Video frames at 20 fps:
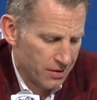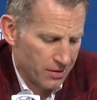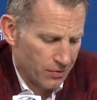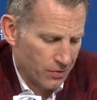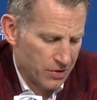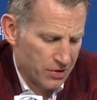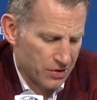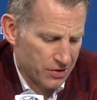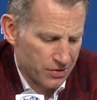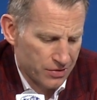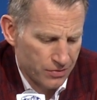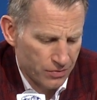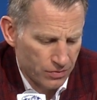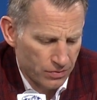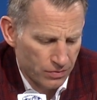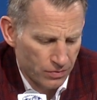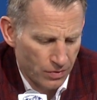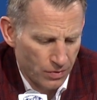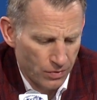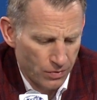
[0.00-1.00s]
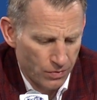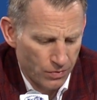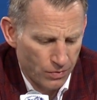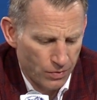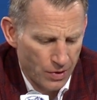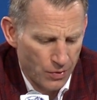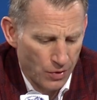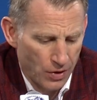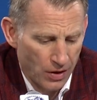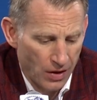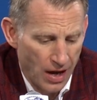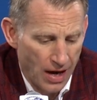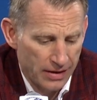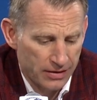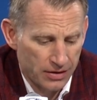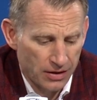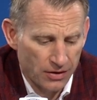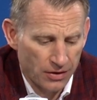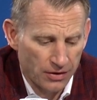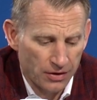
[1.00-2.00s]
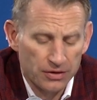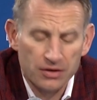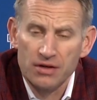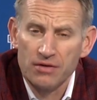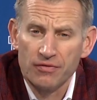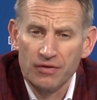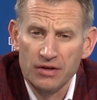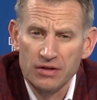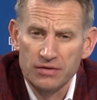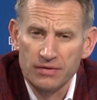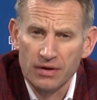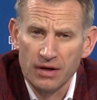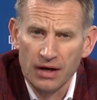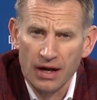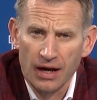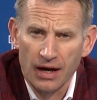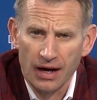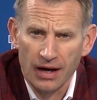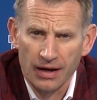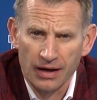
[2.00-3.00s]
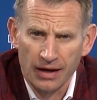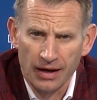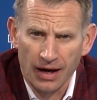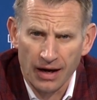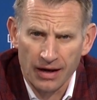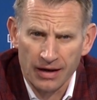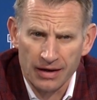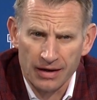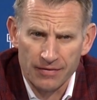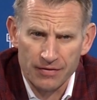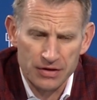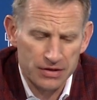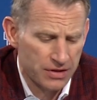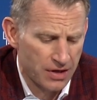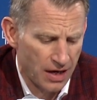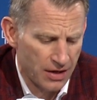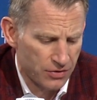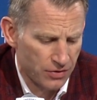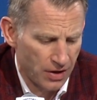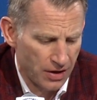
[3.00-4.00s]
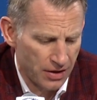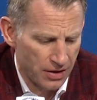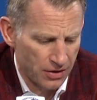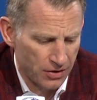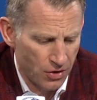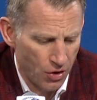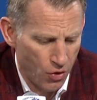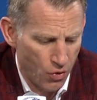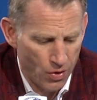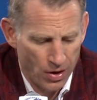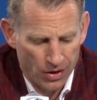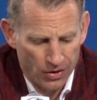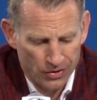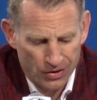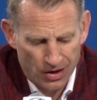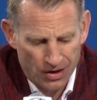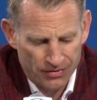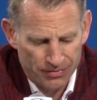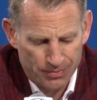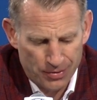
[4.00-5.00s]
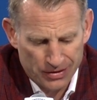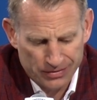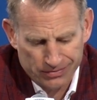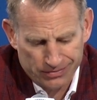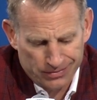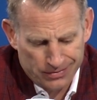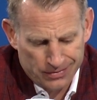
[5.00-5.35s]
we weren't locked in on the defensive end. I didn't have these guys ready to go well enough, but